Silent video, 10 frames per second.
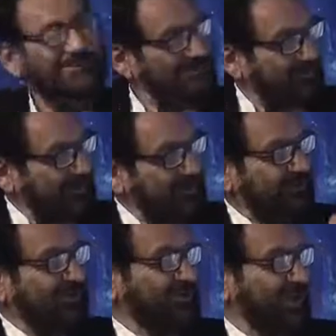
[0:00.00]
the film
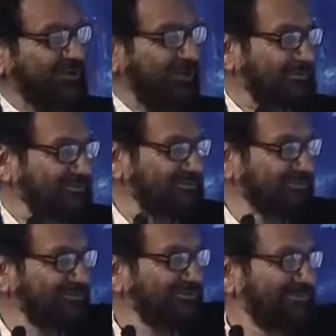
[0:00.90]
still stands up.
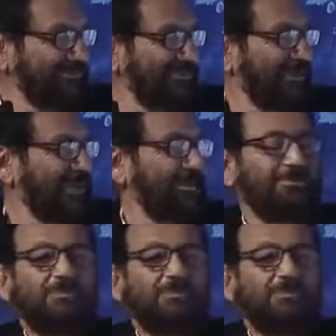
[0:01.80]
Sorry?